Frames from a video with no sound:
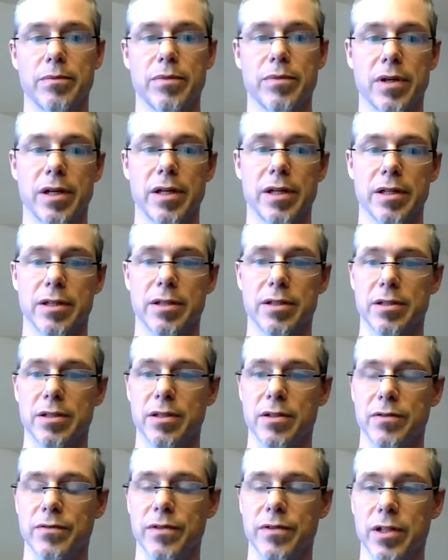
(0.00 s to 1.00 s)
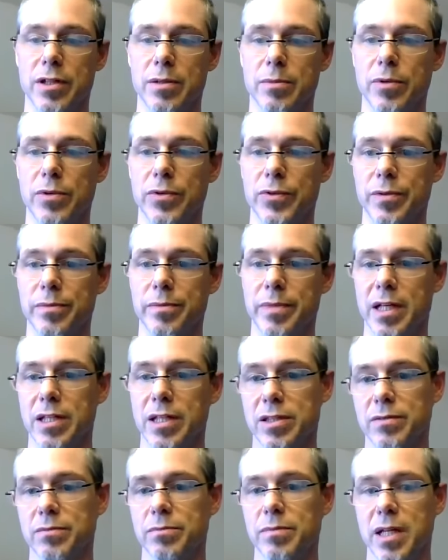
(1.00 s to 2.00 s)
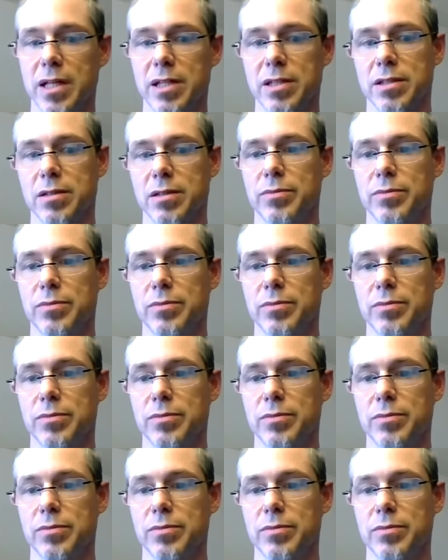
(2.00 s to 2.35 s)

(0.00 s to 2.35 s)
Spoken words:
products of variables, past